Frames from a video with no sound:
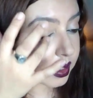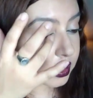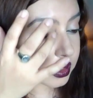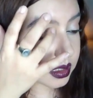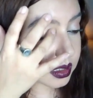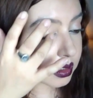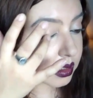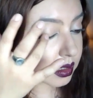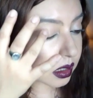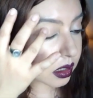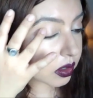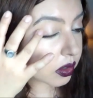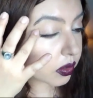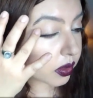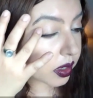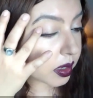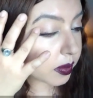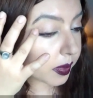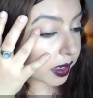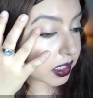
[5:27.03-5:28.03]
it's a
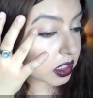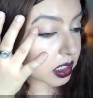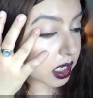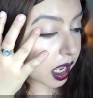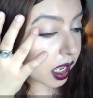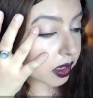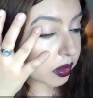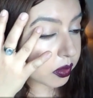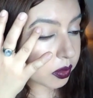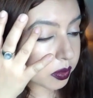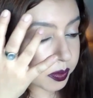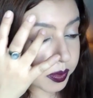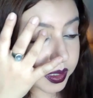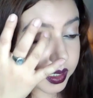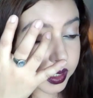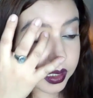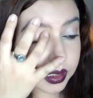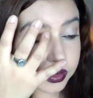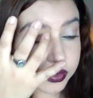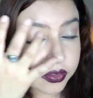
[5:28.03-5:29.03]
cream eyeshadow,
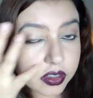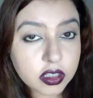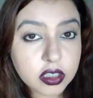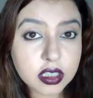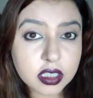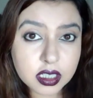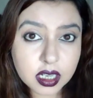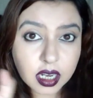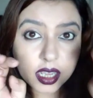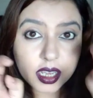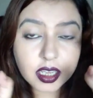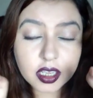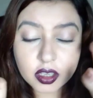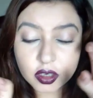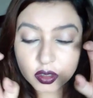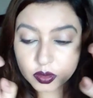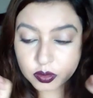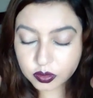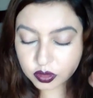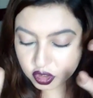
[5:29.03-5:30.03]
but it feels like,
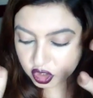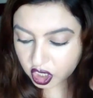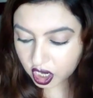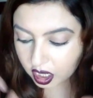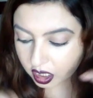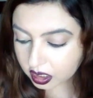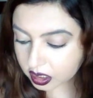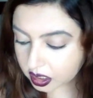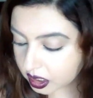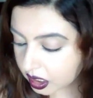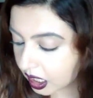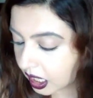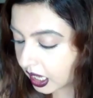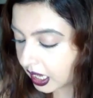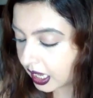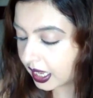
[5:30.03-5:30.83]
you know, gel,